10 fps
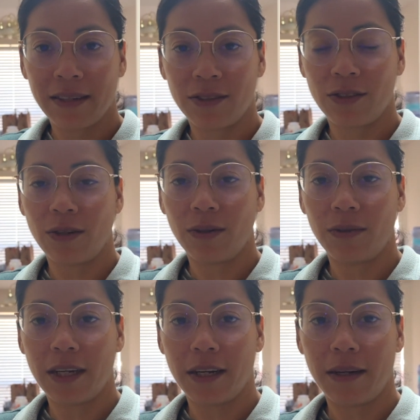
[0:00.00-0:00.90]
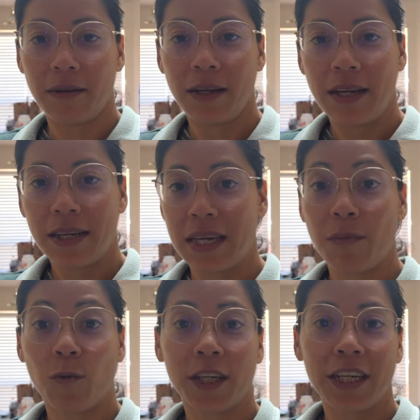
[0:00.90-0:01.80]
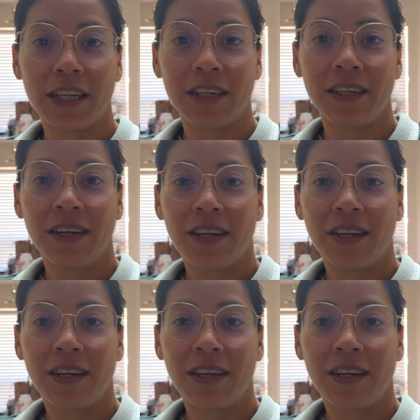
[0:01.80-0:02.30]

So keep working,